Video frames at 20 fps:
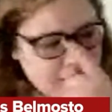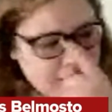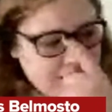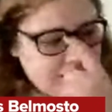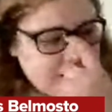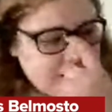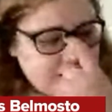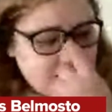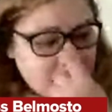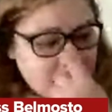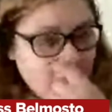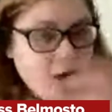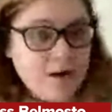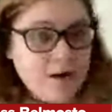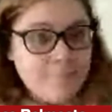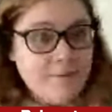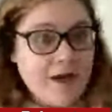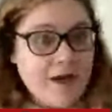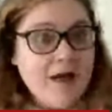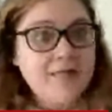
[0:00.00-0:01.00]
And that's
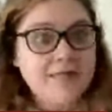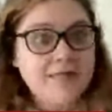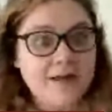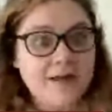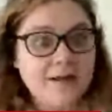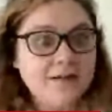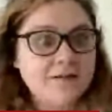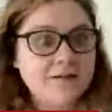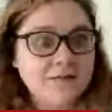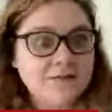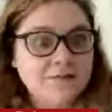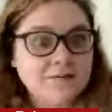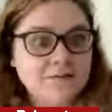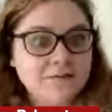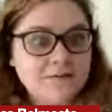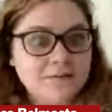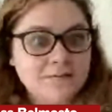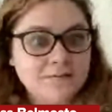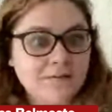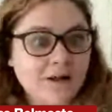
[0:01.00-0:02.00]
not a bad thing.
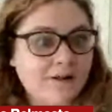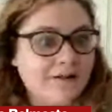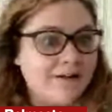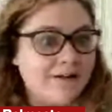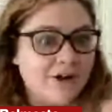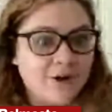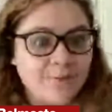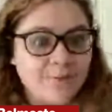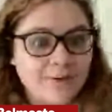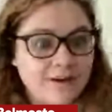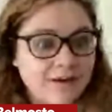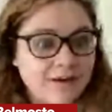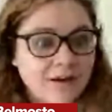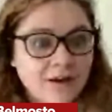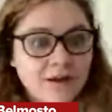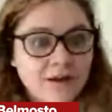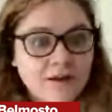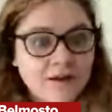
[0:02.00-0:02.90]
Well, it could be.